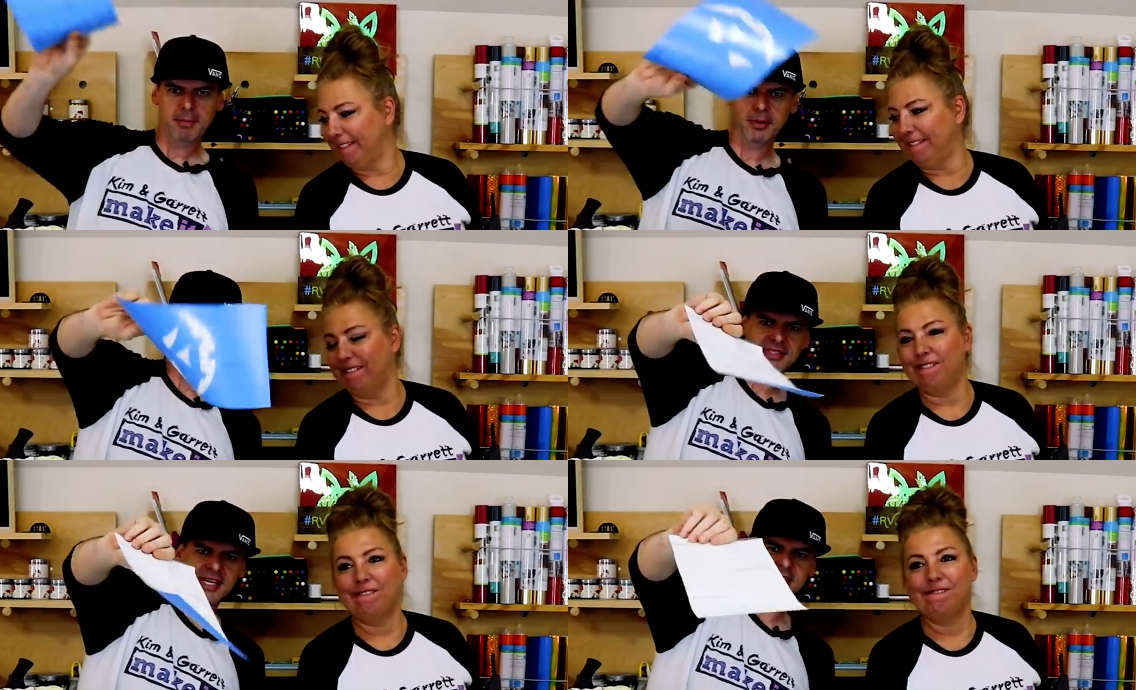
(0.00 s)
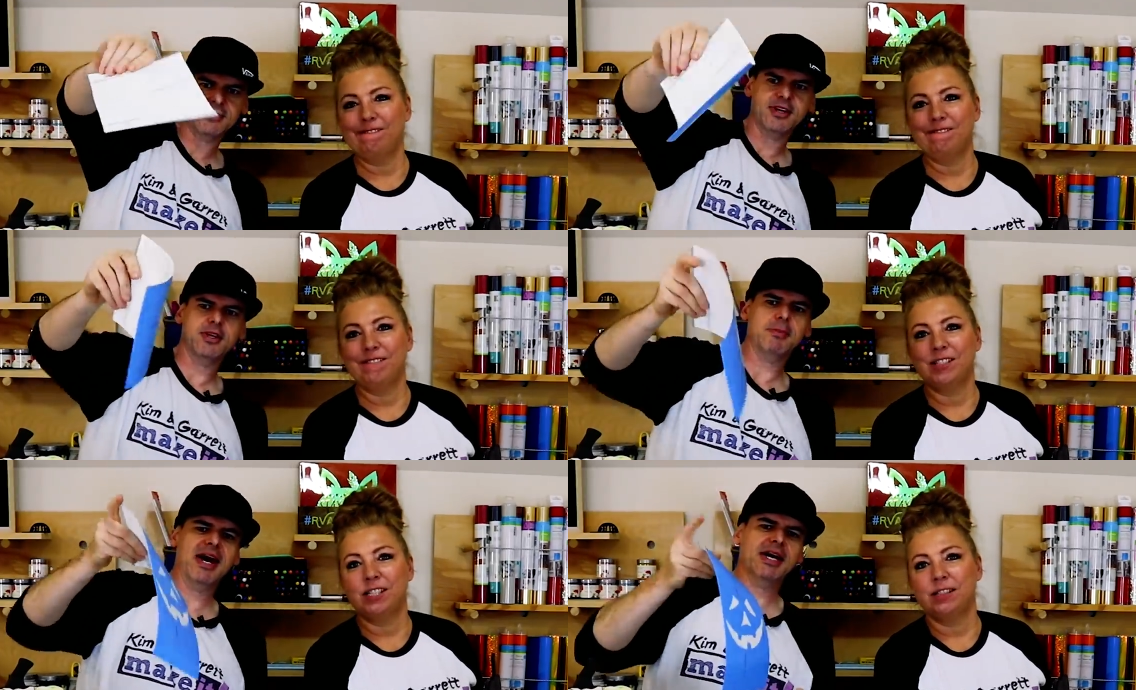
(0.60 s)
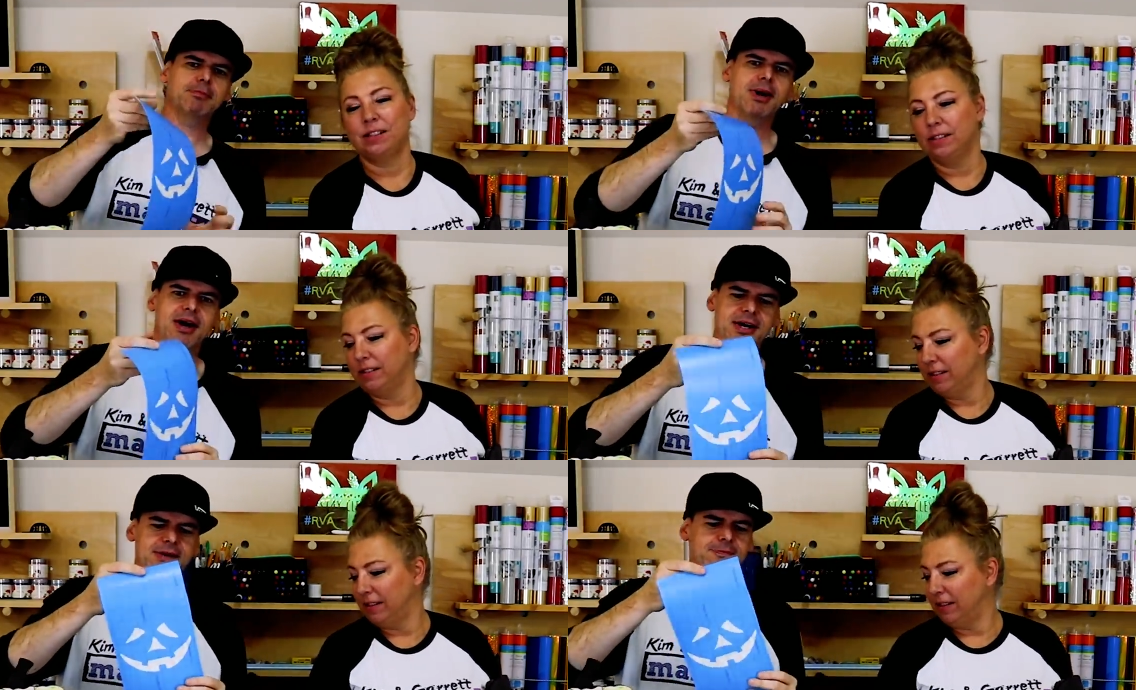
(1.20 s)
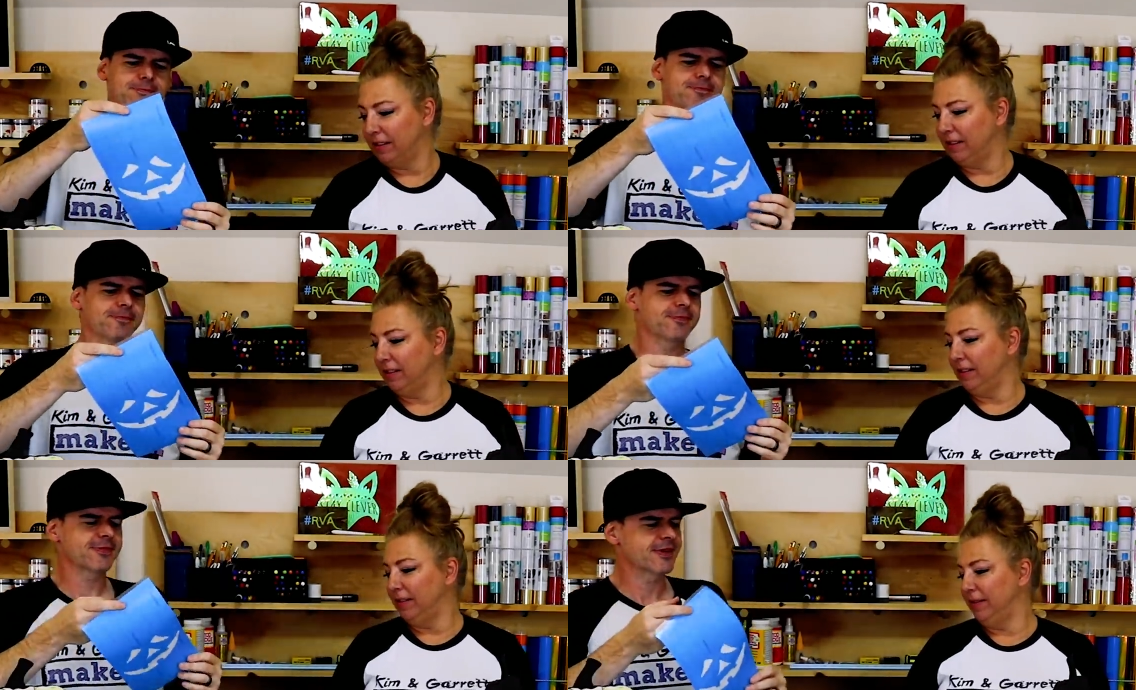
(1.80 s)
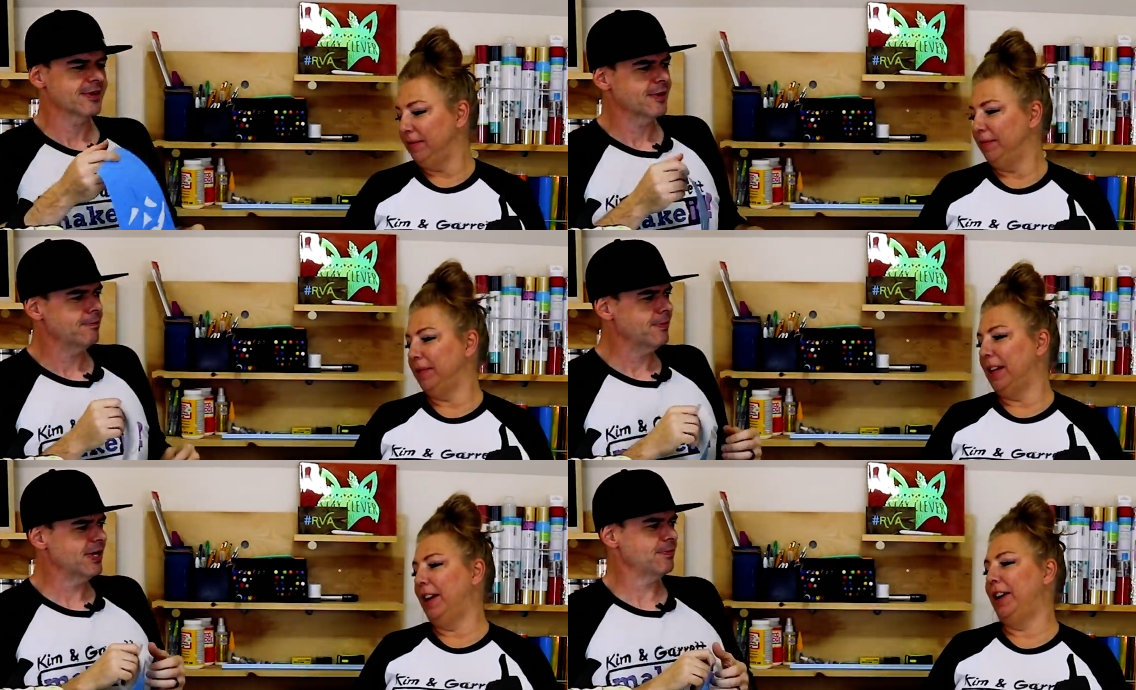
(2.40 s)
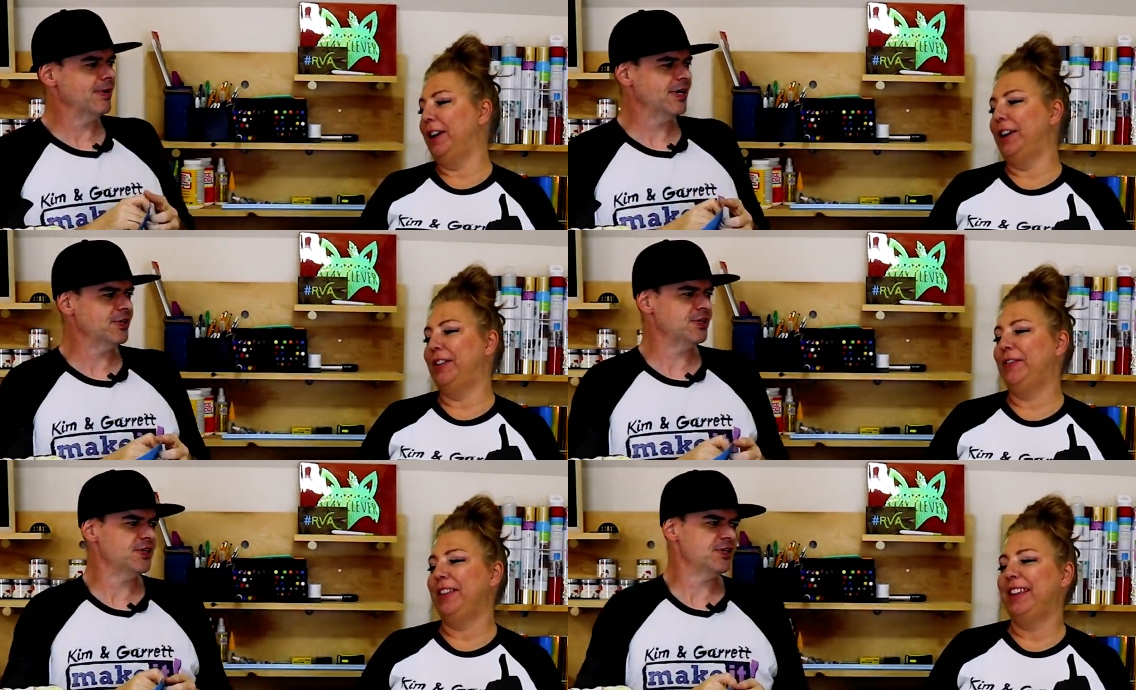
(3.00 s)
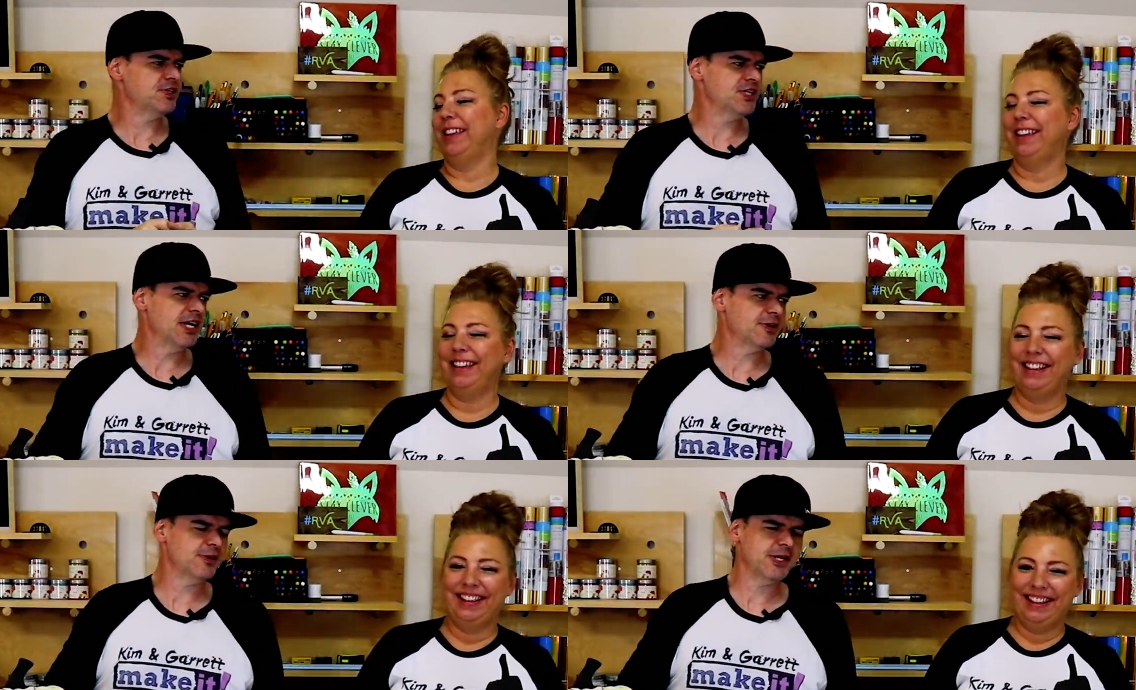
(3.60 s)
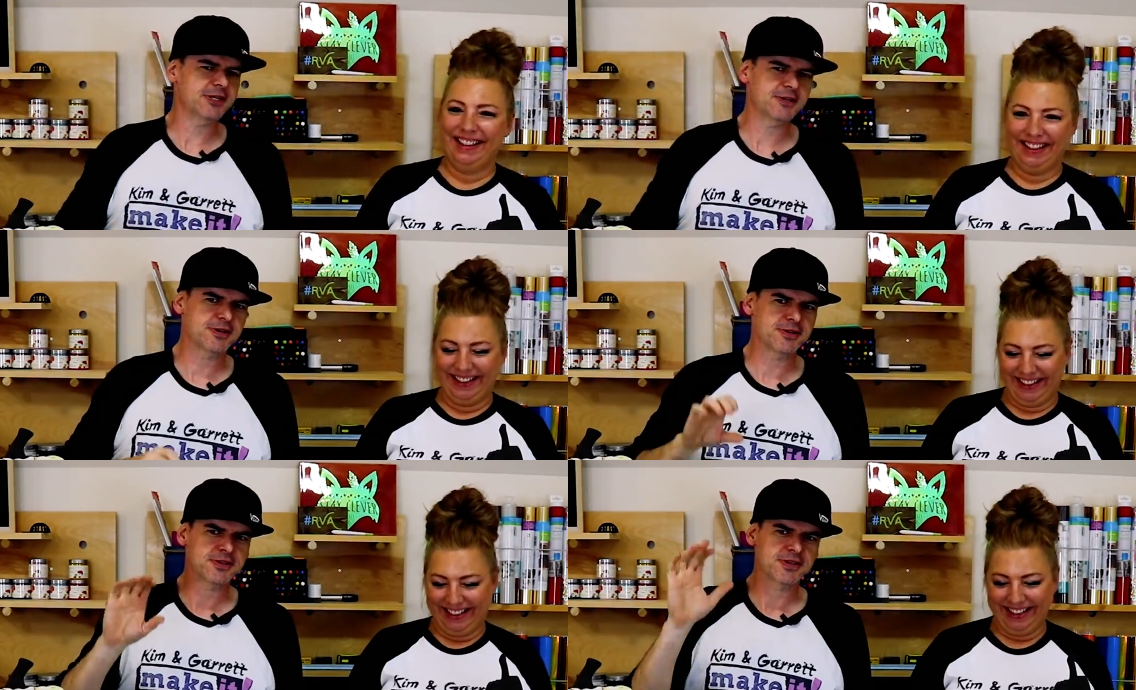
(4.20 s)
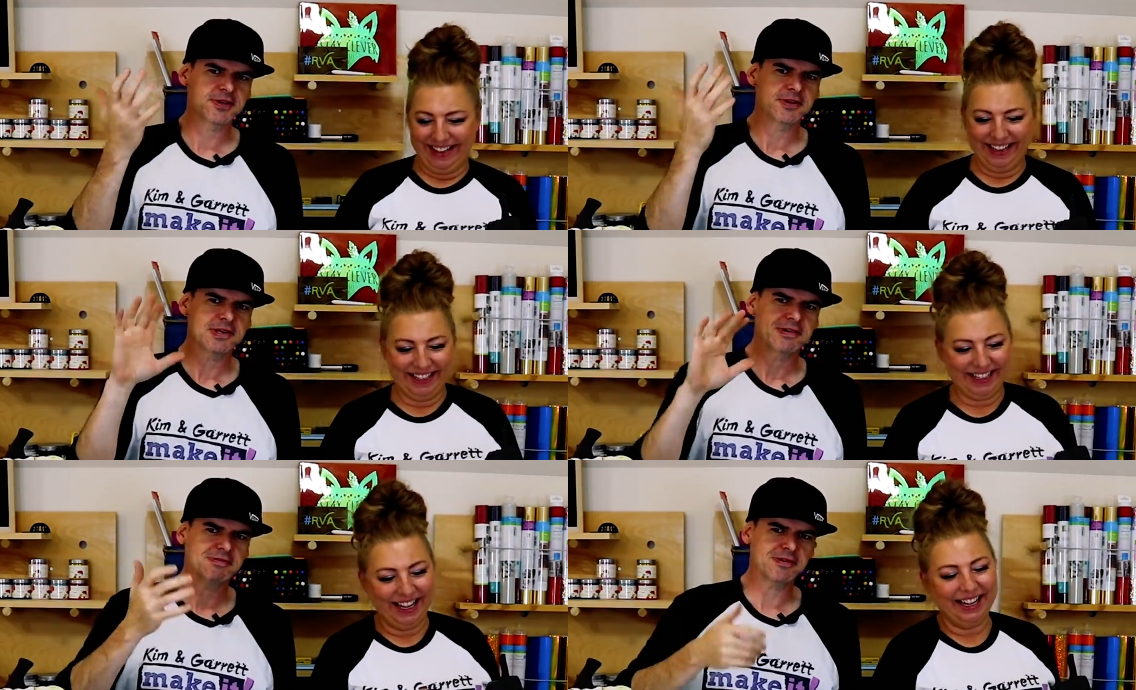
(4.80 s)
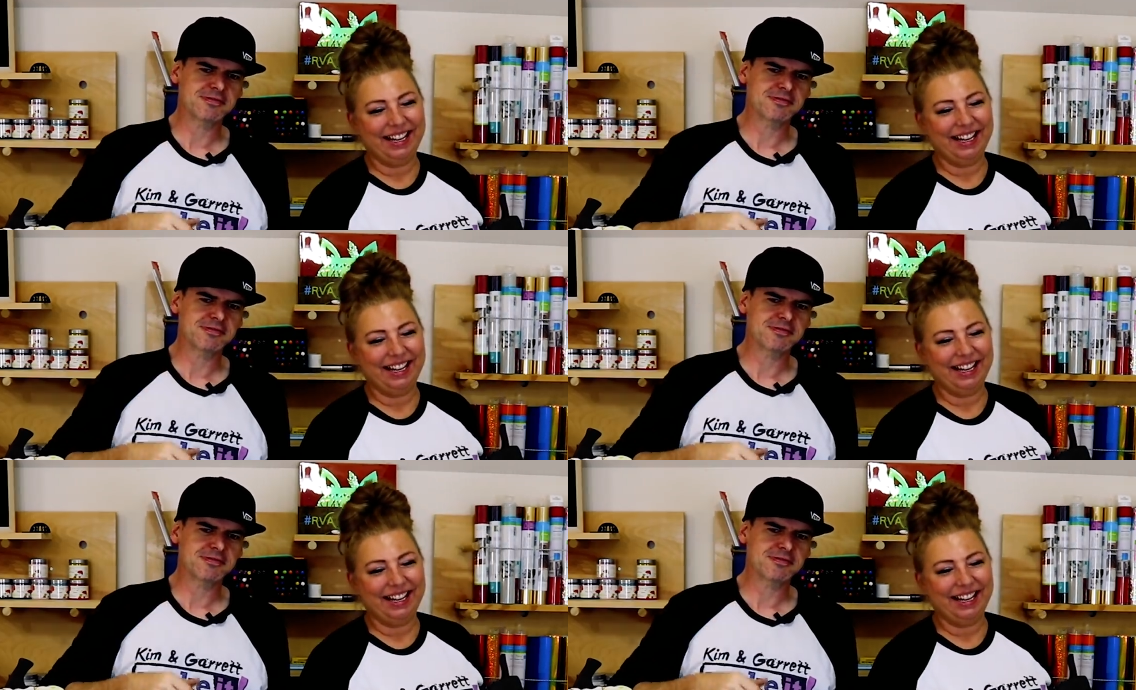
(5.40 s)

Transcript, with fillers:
Speaker 1: putting a stencil on the back of mine. Make it mind jack-o'-lanterns. He said